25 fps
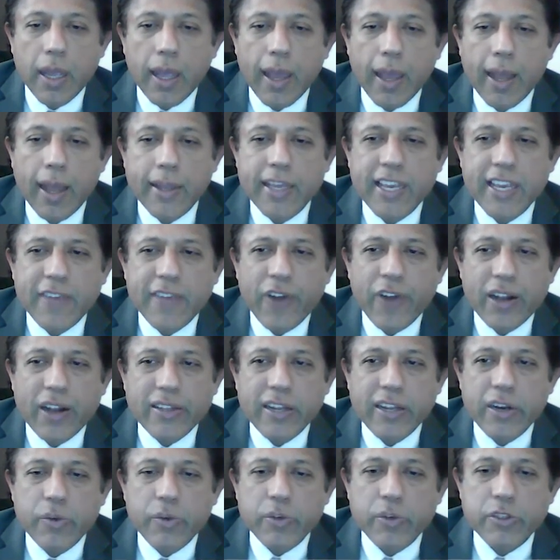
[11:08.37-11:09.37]
and he felt
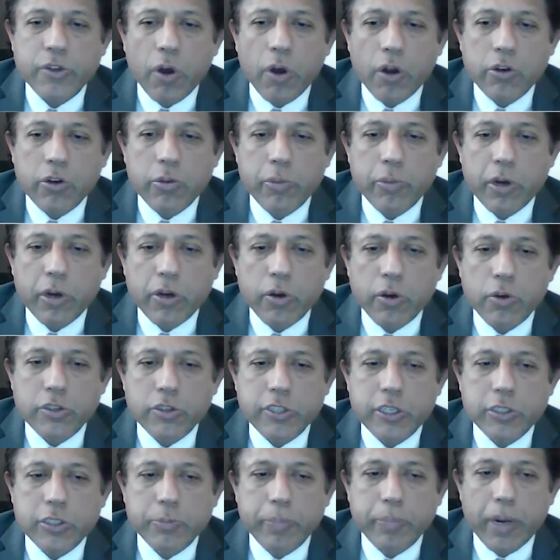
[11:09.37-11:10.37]
that it was
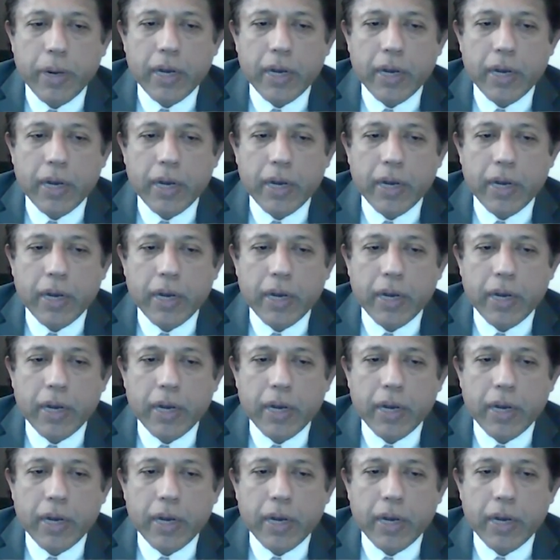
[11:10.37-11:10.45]
non-tuberculosis.